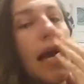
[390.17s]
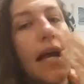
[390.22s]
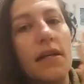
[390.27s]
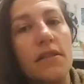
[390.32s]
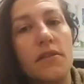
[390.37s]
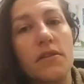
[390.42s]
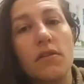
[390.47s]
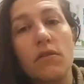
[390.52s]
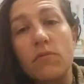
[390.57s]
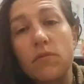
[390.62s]

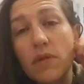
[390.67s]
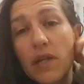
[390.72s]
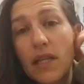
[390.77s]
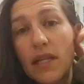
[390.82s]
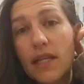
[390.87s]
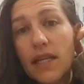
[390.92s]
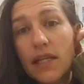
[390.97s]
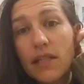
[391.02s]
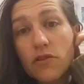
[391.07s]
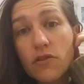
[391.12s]
So
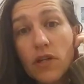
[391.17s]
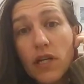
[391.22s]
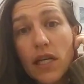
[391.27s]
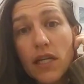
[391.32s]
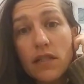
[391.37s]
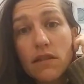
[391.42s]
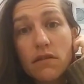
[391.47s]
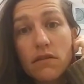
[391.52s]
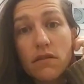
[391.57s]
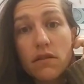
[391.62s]
really
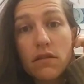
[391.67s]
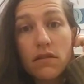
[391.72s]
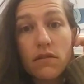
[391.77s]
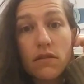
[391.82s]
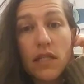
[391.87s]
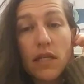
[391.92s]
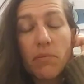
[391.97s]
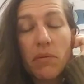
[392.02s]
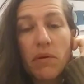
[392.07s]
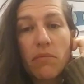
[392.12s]
intrigued to
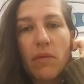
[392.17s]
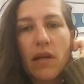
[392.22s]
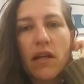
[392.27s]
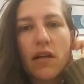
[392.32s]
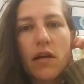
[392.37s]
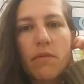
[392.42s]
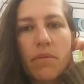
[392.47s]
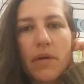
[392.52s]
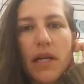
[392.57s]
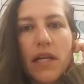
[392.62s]
deepen my
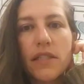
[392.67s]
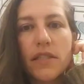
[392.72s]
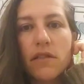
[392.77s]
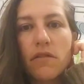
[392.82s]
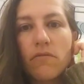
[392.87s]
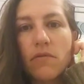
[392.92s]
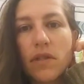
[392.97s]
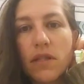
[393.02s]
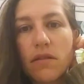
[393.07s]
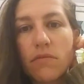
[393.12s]

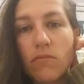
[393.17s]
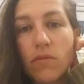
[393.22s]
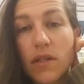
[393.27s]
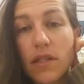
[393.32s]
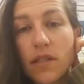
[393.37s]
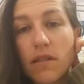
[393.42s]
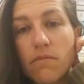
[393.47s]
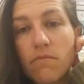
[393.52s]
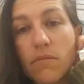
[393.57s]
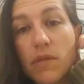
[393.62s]
comprehension with
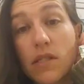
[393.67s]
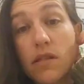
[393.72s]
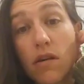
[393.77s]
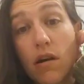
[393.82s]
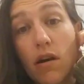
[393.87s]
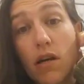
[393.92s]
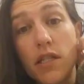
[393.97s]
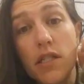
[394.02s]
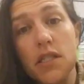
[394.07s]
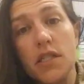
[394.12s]

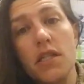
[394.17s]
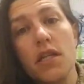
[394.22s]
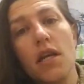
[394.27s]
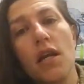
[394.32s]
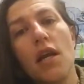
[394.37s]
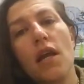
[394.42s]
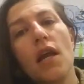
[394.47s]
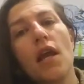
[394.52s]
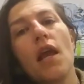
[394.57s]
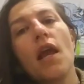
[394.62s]
massage
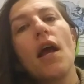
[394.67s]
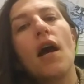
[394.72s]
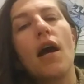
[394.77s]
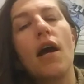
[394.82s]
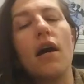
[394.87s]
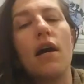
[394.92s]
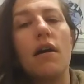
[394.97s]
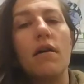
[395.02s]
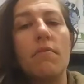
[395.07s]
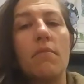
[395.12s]

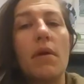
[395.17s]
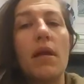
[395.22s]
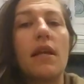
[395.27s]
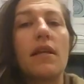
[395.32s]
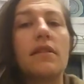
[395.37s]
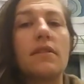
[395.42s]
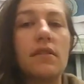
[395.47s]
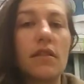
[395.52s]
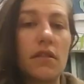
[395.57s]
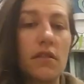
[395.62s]

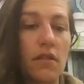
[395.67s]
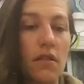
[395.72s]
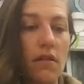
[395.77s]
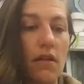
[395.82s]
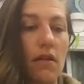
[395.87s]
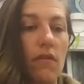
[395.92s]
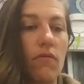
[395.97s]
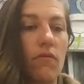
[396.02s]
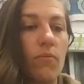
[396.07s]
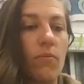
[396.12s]
in such
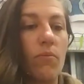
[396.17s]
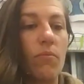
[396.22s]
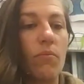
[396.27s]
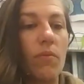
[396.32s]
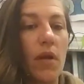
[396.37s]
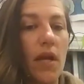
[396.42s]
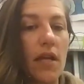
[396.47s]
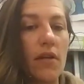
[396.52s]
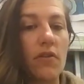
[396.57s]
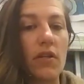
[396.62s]
a
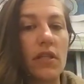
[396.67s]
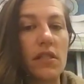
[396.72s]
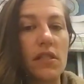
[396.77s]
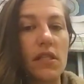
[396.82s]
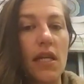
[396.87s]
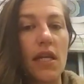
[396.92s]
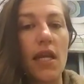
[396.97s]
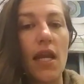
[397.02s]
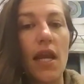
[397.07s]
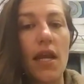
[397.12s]

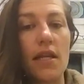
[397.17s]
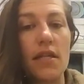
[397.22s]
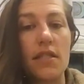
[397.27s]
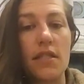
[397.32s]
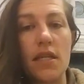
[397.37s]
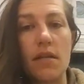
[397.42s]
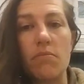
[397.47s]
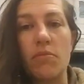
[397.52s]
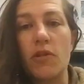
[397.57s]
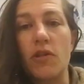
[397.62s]
interesting and
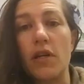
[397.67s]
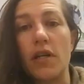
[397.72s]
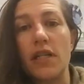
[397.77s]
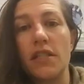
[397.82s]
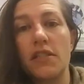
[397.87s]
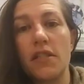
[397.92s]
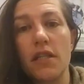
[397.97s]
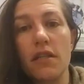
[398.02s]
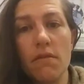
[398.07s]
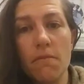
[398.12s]
deep
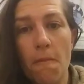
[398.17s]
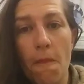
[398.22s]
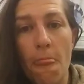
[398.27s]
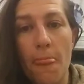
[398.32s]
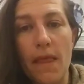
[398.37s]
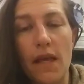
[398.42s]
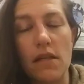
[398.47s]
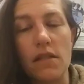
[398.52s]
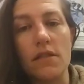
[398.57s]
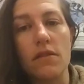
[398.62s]
tradition.
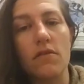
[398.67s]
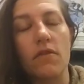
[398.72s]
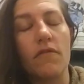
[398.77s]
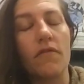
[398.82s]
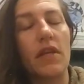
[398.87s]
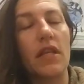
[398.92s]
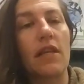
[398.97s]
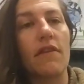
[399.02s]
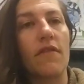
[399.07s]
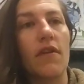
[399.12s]
And so
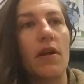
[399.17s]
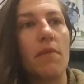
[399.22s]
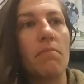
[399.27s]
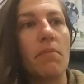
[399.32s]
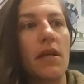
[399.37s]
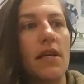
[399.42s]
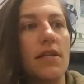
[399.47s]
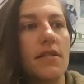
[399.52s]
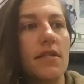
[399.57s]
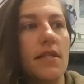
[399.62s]
feeling very
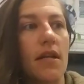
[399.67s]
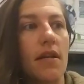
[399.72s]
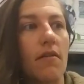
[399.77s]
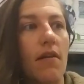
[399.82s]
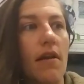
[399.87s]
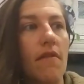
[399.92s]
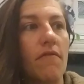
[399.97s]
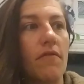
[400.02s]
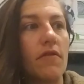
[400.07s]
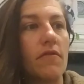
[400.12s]
blessed and
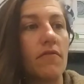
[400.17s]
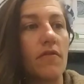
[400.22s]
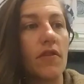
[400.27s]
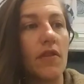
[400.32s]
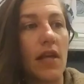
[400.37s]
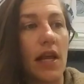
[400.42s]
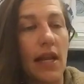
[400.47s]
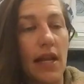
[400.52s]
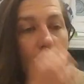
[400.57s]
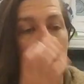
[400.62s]
grateful for
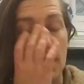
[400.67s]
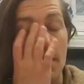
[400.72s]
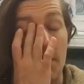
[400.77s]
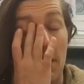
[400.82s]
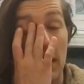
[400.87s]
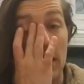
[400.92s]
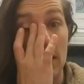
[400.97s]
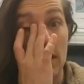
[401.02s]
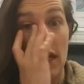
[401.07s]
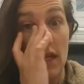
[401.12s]
that aspect.